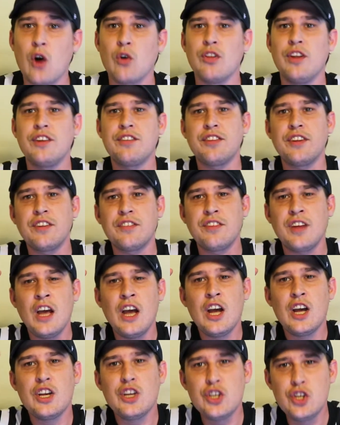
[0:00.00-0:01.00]
This is
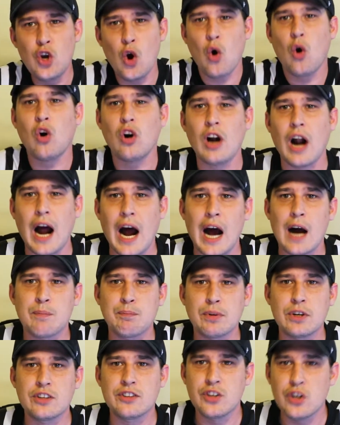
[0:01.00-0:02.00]
your
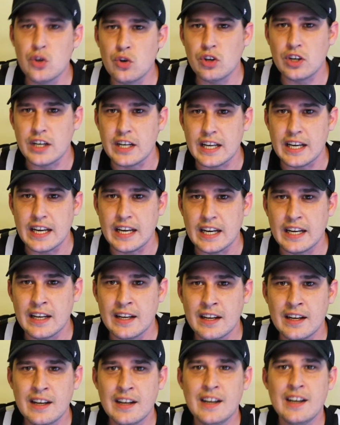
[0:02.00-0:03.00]
opportunity
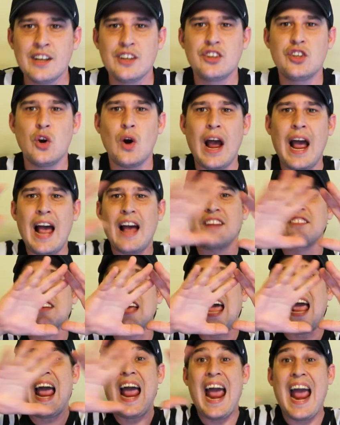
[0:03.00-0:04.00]
to ask
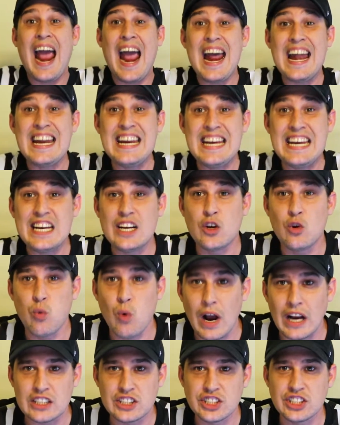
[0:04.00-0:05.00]
any
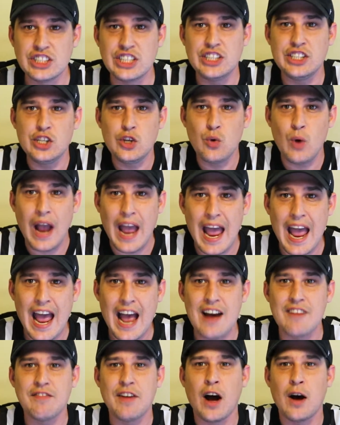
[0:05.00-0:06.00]
question you
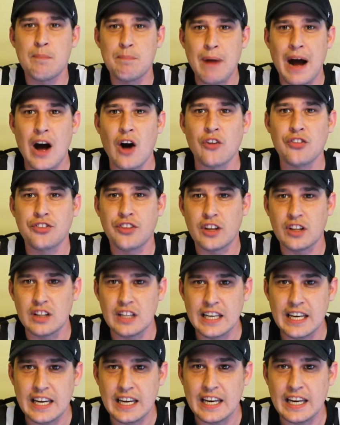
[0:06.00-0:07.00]
have about the
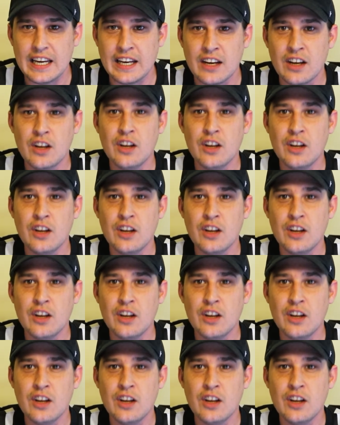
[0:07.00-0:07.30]
league